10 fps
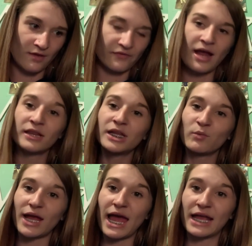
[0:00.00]
finally,
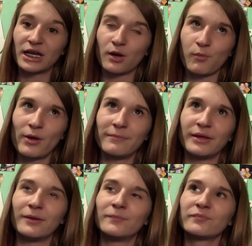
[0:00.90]
when I had an
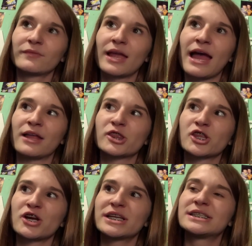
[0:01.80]
appointment at
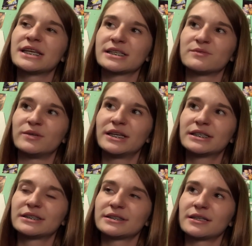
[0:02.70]
36 weeks,
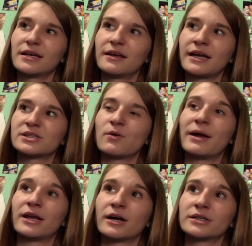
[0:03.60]
I told
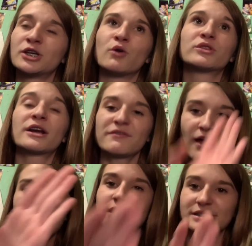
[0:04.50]
my doctor, no,
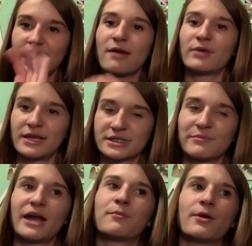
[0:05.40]
35 weeks, I went to
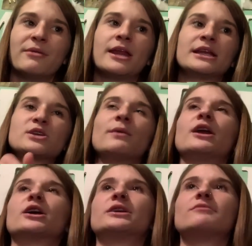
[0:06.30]
my appointment, and I told my
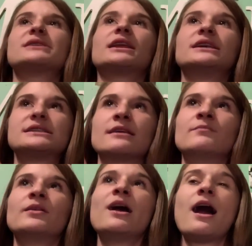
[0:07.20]
doctor, I was like, listen,
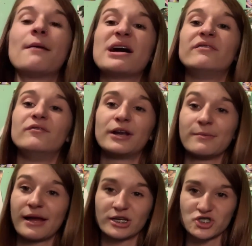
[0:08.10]
I'm having very
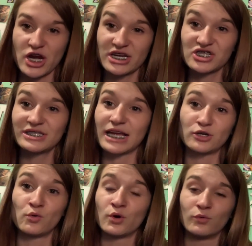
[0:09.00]
bad contractions. I
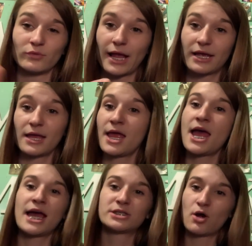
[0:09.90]
don't
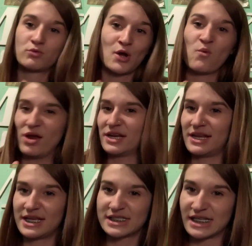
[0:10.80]
know what it
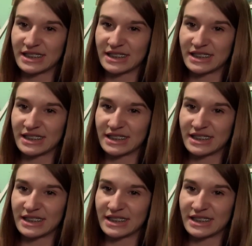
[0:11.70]
is